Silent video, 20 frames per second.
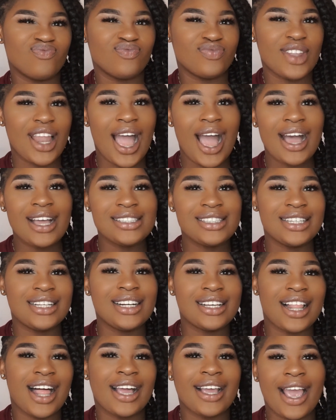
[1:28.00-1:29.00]
9, 10
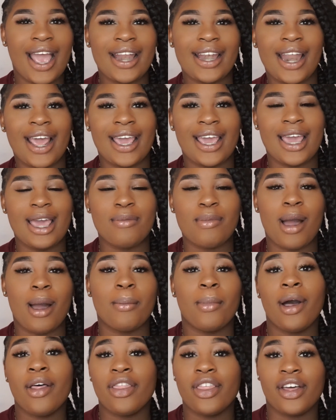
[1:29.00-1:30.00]
o'clock at night. And my
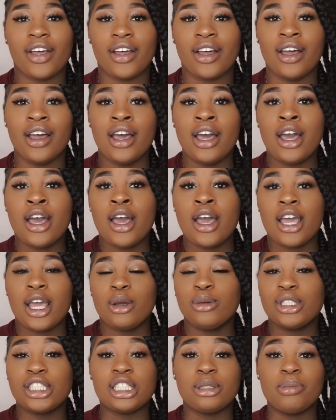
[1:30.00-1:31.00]
mother,
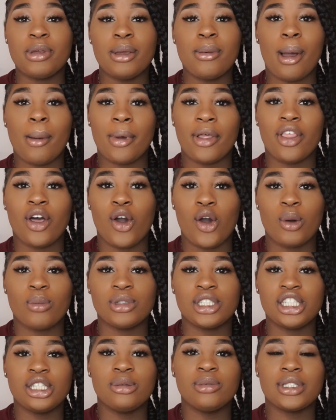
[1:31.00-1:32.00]
it was just me and my mother
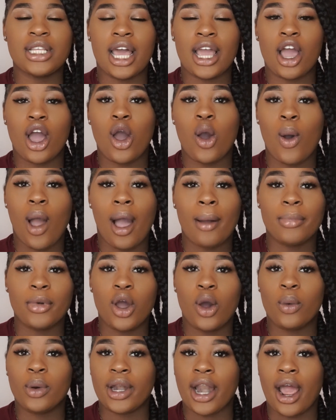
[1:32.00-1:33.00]
home. She was like, oh, I'm
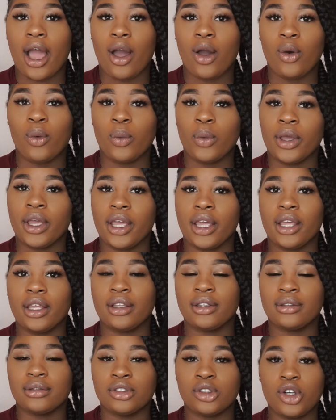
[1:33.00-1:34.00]
going out with,
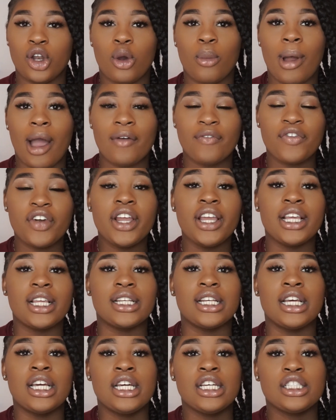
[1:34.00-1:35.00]
you know, my
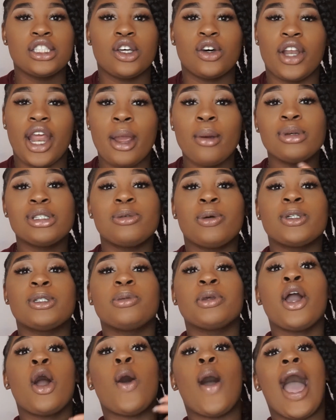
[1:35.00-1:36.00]
friend. So they were supposed
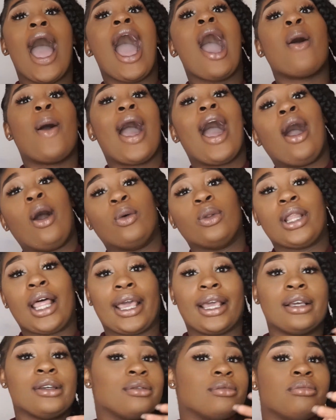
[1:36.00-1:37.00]
to be going out,
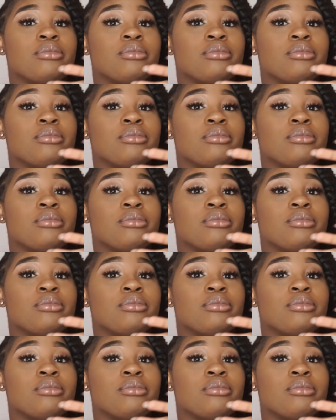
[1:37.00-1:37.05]
like